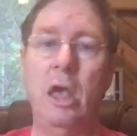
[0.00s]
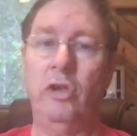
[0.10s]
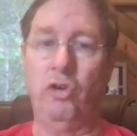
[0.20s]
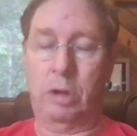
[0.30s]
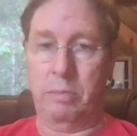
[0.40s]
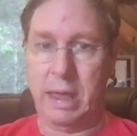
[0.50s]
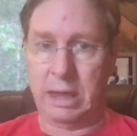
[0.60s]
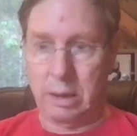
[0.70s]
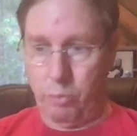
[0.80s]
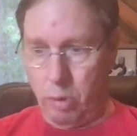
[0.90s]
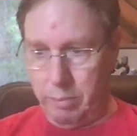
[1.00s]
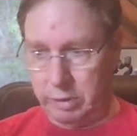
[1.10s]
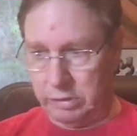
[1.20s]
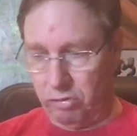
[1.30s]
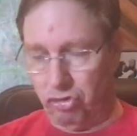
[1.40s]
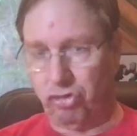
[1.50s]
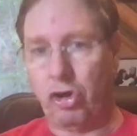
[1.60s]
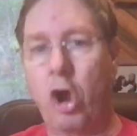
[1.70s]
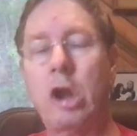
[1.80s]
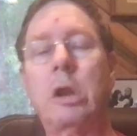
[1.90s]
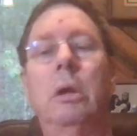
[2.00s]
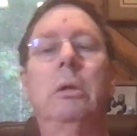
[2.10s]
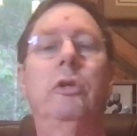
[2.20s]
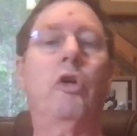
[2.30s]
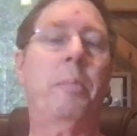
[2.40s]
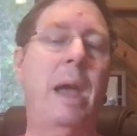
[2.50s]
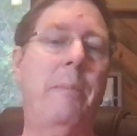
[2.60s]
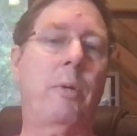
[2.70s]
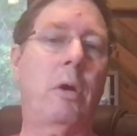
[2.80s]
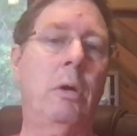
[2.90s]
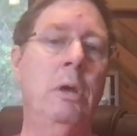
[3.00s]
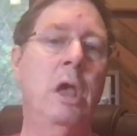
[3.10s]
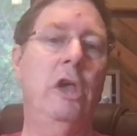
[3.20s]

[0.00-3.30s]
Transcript: You can make an appointment to start your paper.